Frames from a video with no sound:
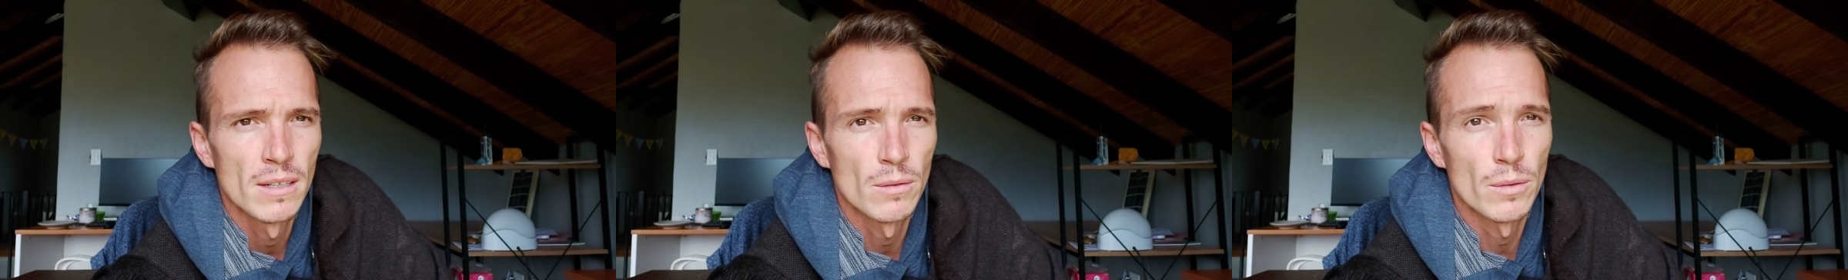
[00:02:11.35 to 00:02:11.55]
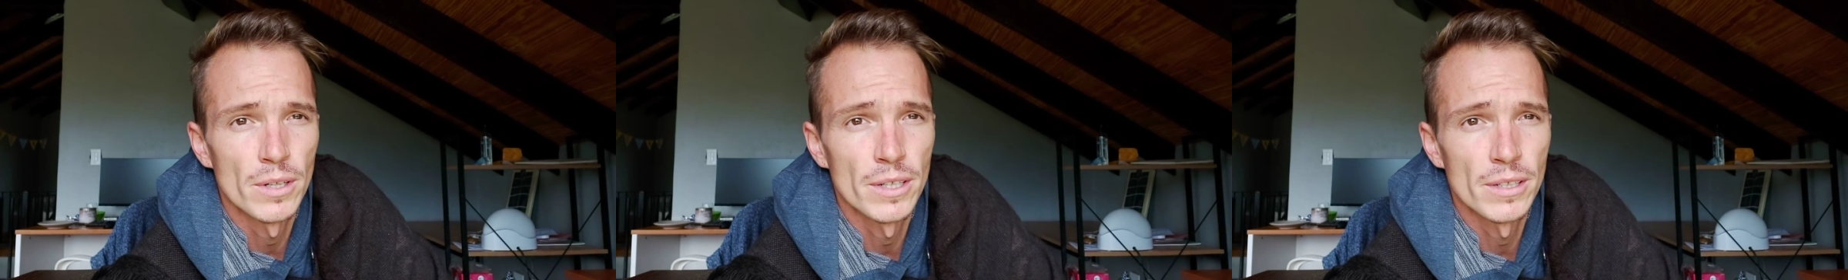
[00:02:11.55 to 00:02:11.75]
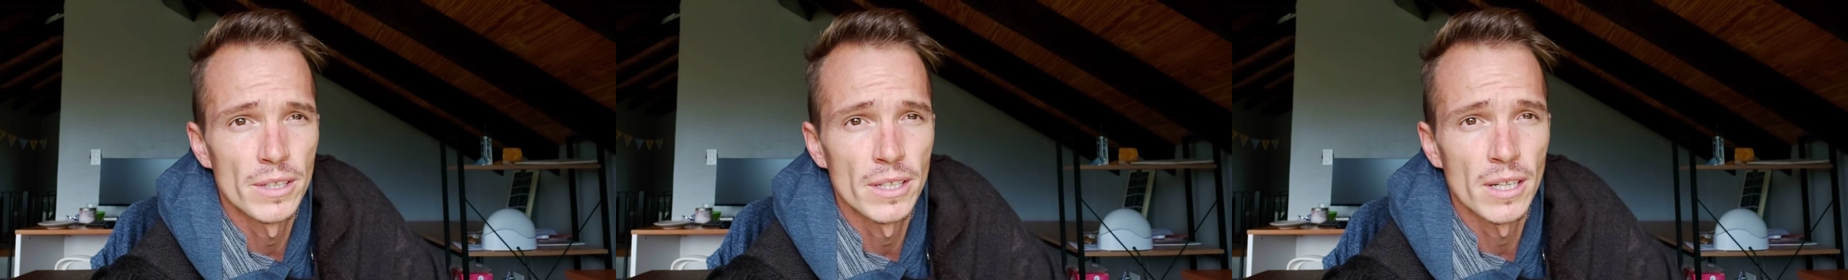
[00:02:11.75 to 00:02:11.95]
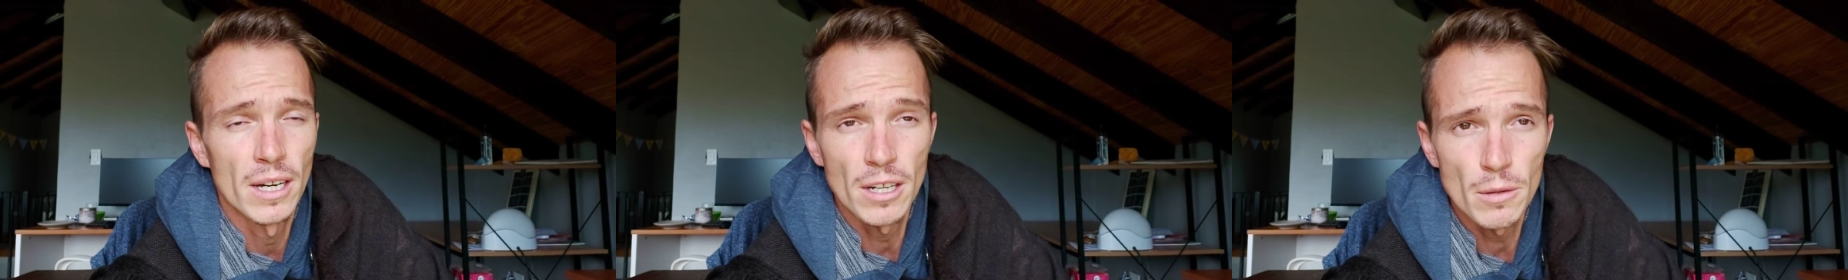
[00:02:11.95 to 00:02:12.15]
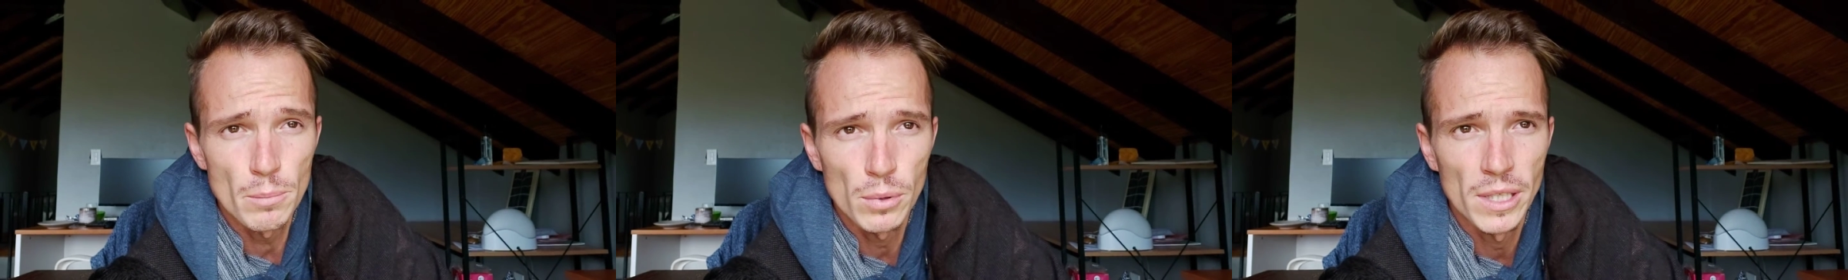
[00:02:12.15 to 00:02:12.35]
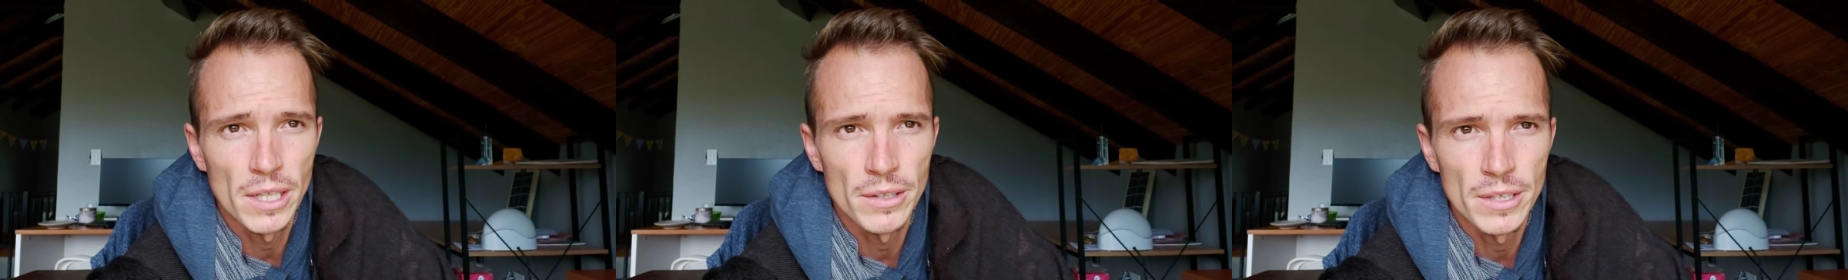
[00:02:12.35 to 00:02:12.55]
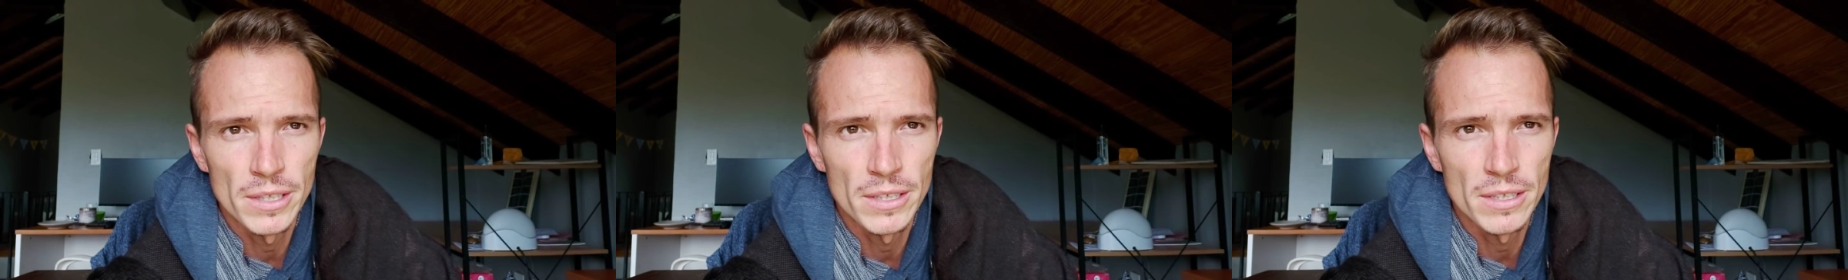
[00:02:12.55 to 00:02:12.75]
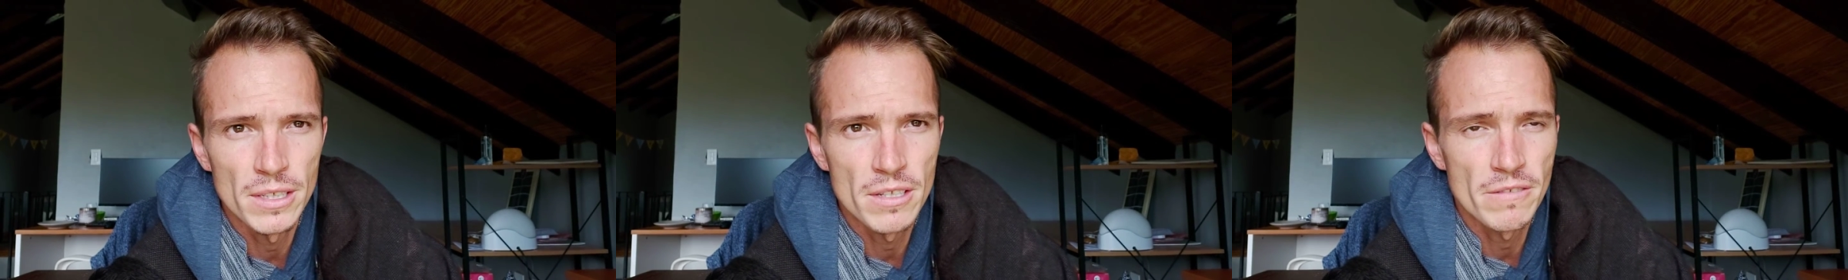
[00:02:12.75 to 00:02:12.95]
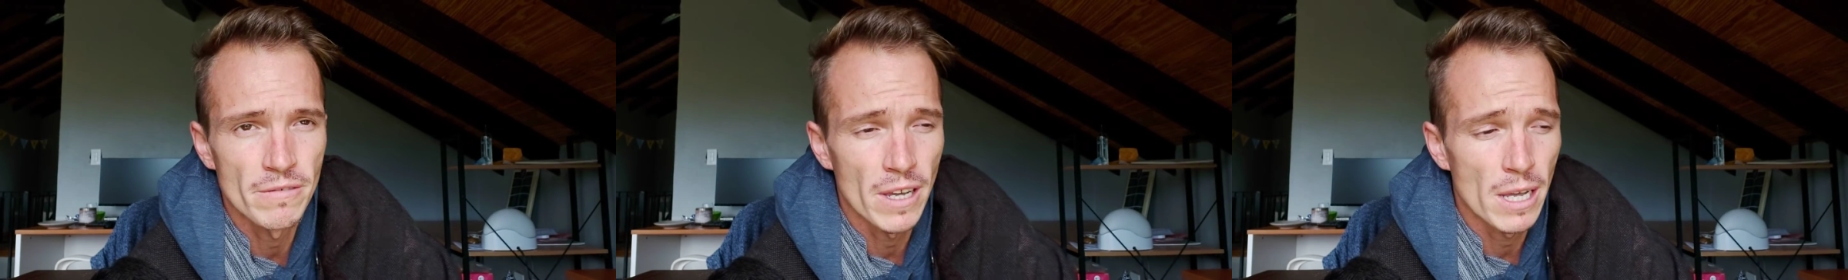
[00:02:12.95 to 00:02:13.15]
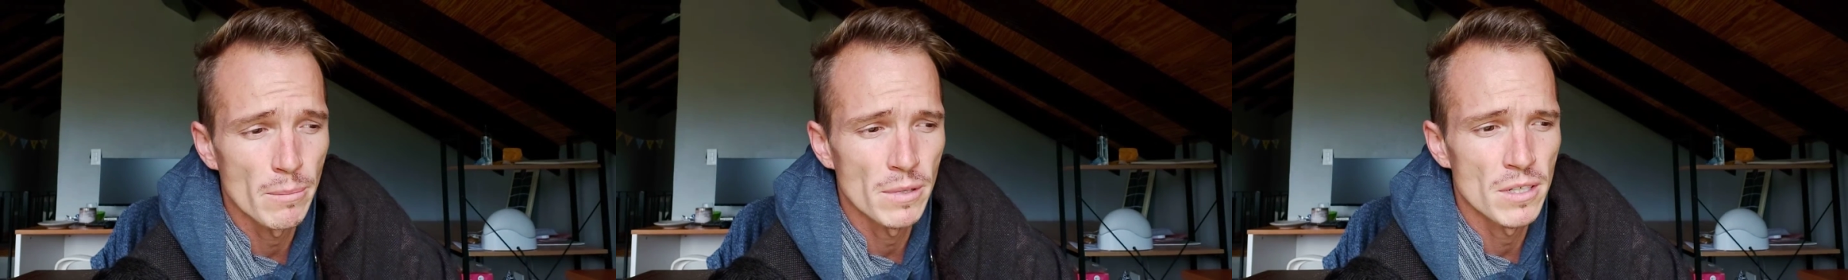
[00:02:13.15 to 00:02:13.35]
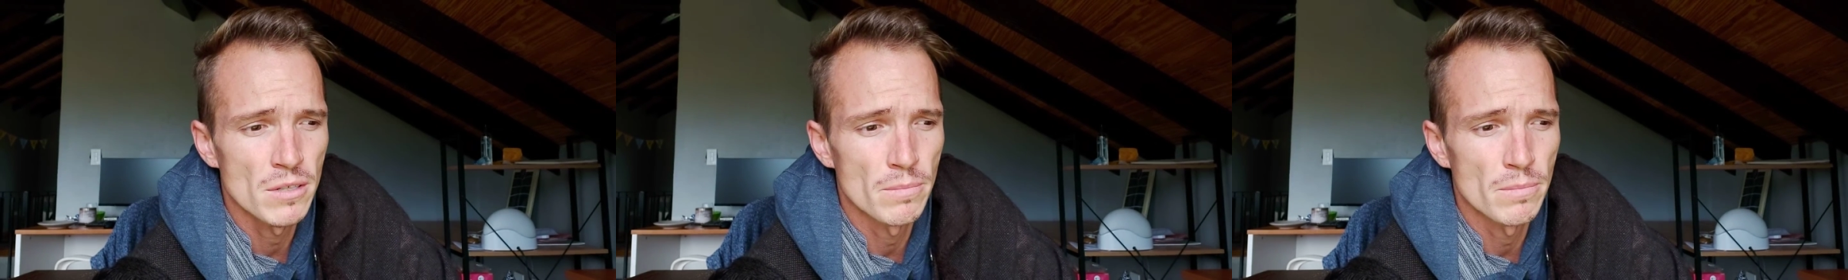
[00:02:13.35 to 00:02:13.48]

Where the other polarity is families